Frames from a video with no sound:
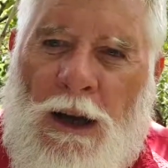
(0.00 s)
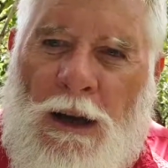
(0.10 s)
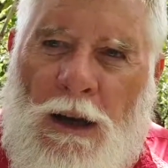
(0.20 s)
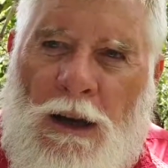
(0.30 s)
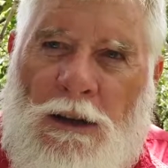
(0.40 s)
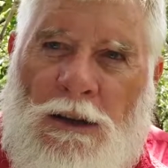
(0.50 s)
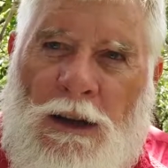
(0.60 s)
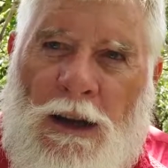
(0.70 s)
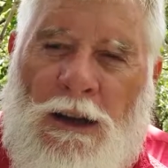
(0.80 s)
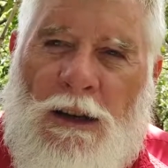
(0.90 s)
and
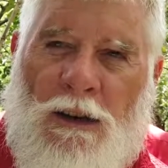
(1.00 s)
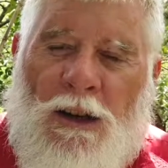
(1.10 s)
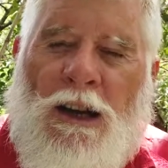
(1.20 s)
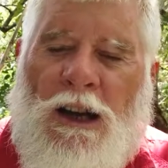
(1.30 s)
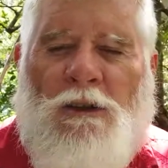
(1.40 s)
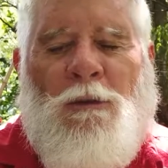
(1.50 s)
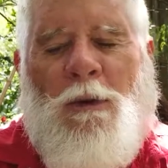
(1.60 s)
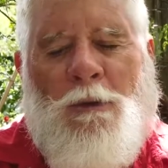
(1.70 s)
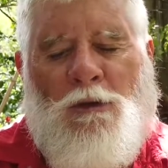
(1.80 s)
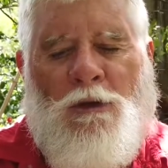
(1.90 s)
she ended, and I can't
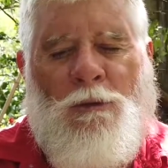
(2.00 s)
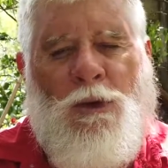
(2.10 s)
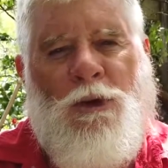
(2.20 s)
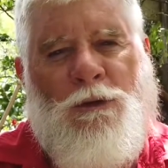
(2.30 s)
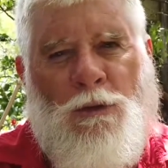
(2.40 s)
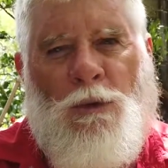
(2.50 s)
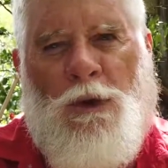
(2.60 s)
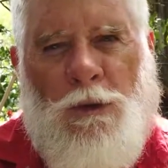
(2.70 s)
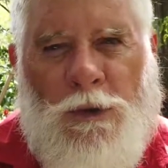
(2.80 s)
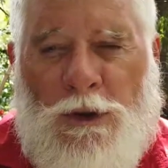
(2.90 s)
remember it word for
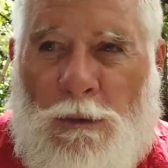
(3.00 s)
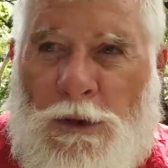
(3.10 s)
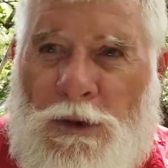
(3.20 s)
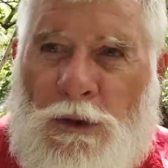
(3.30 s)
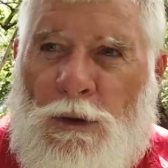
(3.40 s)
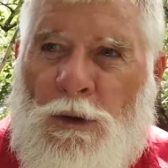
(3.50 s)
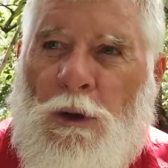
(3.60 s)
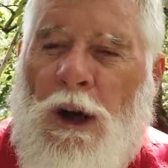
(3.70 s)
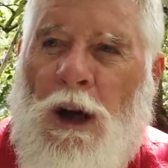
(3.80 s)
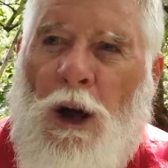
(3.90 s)
word, which I wish I could,
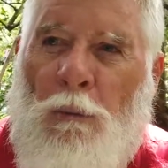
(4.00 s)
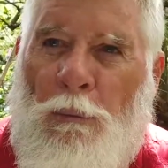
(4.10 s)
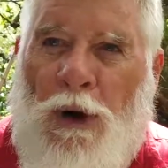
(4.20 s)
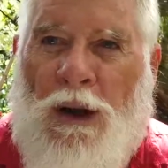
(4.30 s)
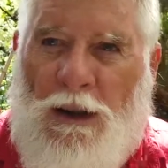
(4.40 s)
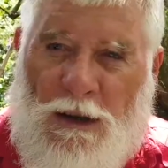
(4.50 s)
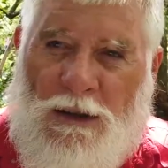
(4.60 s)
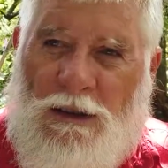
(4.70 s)
but